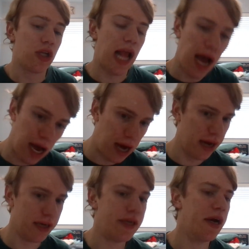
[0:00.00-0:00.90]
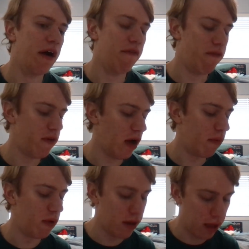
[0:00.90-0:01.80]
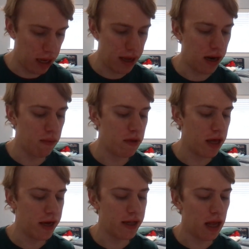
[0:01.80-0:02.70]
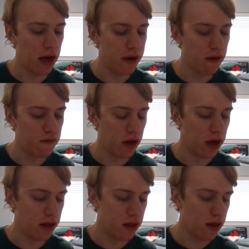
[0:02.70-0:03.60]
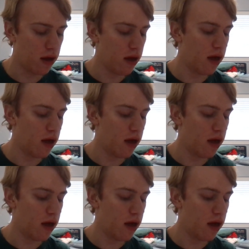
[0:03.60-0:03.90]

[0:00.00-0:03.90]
Kind of. I'm saying kind of because